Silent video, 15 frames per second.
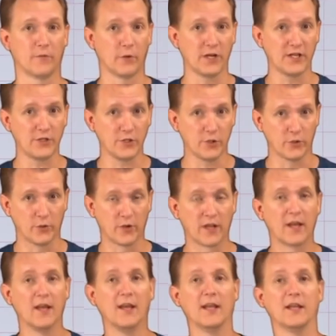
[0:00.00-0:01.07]
of 42
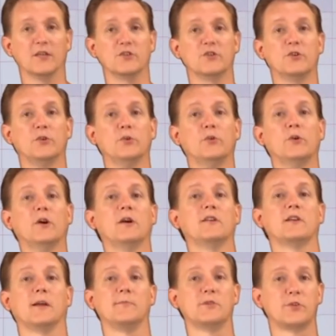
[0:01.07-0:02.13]
is 2
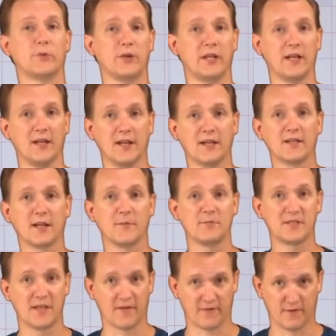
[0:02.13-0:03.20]
times 3
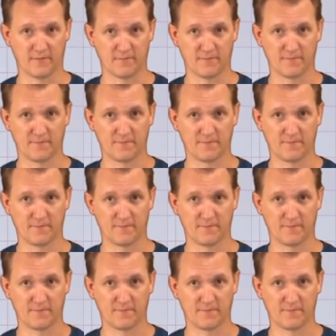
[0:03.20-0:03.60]
times 7.